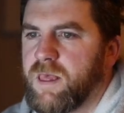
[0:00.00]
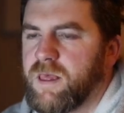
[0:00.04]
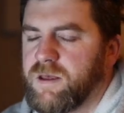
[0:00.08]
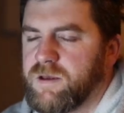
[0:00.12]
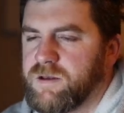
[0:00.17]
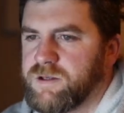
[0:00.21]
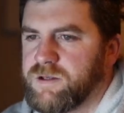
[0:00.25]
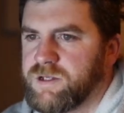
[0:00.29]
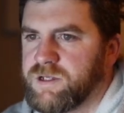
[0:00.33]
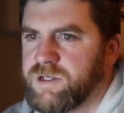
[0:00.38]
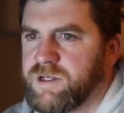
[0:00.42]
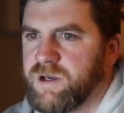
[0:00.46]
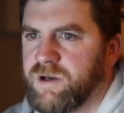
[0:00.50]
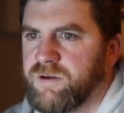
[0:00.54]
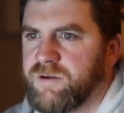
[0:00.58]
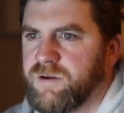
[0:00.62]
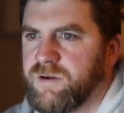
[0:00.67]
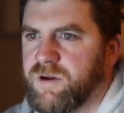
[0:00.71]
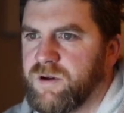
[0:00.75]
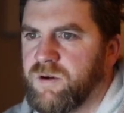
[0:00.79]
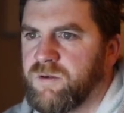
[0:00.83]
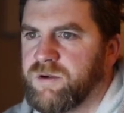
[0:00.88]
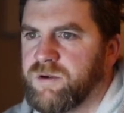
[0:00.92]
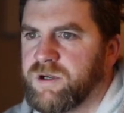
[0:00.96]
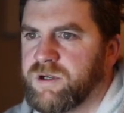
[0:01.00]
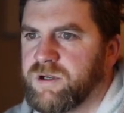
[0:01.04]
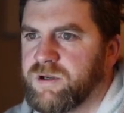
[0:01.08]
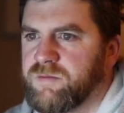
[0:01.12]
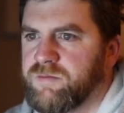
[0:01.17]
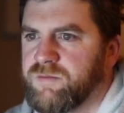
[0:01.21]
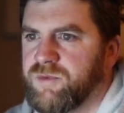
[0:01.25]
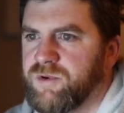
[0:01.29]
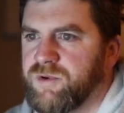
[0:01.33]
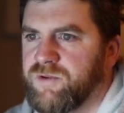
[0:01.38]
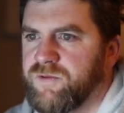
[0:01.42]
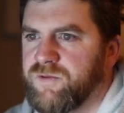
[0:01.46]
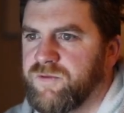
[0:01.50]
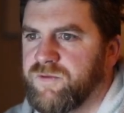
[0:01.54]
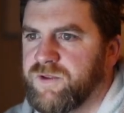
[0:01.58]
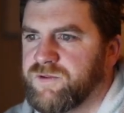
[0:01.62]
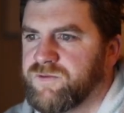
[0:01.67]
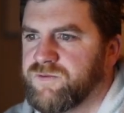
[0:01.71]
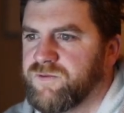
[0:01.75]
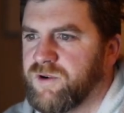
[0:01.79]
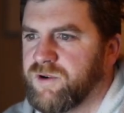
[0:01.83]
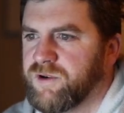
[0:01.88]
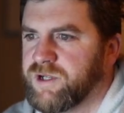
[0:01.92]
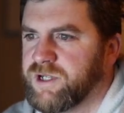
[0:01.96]
So I'm going to move this
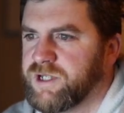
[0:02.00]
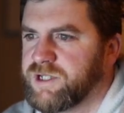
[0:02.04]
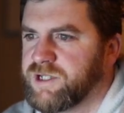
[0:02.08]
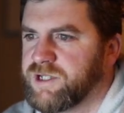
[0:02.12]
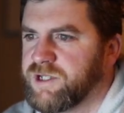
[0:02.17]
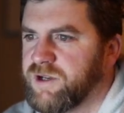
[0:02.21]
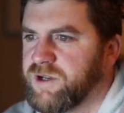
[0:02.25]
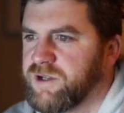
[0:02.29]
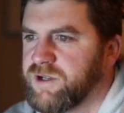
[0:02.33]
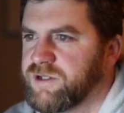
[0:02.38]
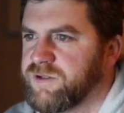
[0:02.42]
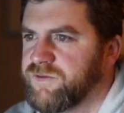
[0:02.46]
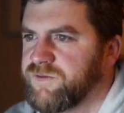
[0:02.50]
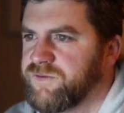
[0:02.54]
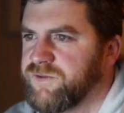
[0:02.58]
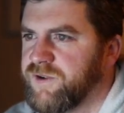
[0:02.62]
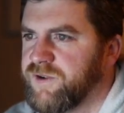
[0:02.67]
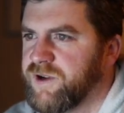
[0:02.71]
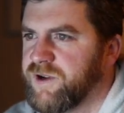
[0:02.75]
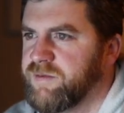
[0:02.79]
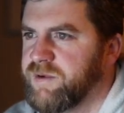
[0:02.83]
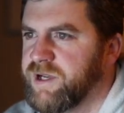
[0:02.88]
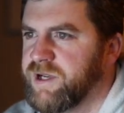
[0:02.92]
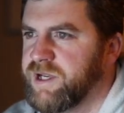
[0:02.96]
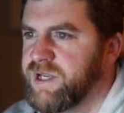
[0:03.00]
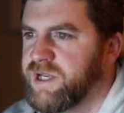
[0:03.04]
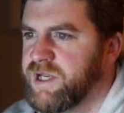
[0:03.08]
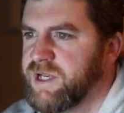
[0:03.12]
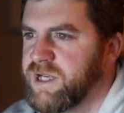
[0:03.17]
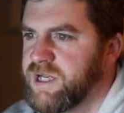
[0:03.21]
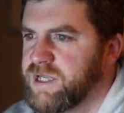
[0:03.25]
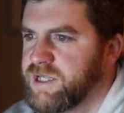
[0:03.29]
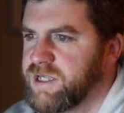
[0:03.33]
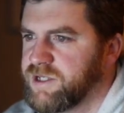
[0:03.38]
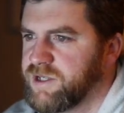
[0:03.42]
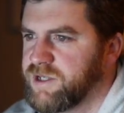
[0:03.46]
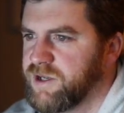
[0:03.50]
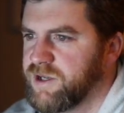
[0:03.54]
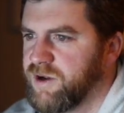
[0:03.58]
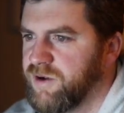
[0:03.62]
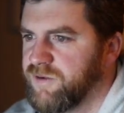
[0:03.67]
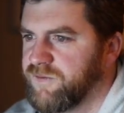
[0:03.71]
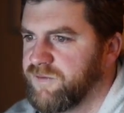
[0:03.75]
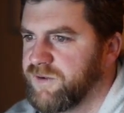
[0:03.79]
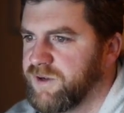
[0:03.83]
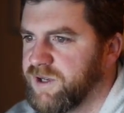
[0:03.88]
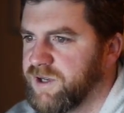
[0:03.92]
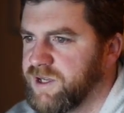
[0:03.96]
rocket so it's in front of me. So
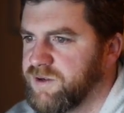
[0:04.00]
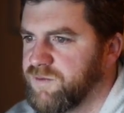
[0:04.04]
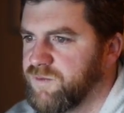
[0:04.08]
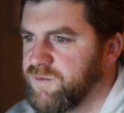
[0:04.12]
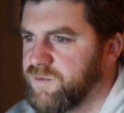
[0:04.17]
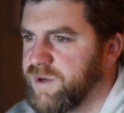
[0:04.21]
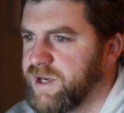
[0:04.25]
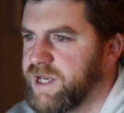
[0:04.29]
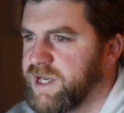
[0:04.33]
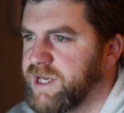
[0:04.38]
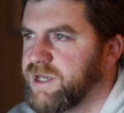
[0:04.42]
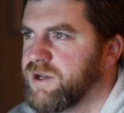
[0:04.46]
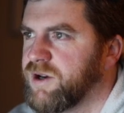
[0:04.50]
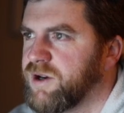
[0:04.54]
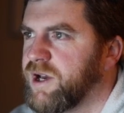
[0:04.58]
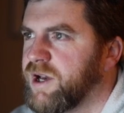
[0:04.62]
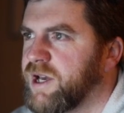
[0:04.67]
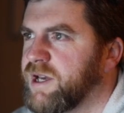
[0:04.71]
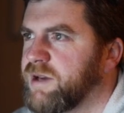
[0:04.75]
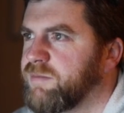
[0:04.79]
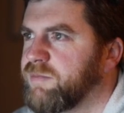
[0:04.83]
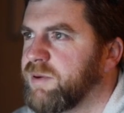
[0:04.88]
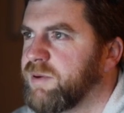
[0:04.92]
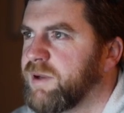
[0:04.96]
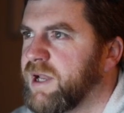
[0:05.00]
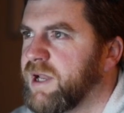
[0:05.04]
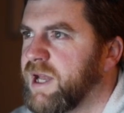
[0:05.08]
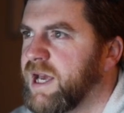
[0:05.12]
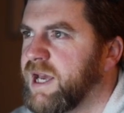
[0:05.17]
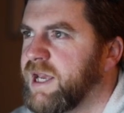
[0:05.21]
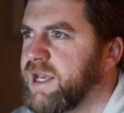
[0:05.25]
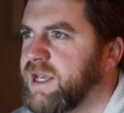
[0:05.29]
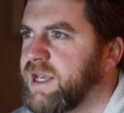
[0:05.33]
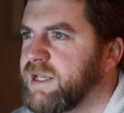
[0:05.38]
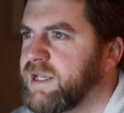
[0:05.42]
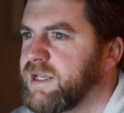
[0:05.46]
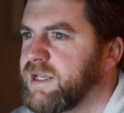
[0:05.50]
hopefully when I hit play,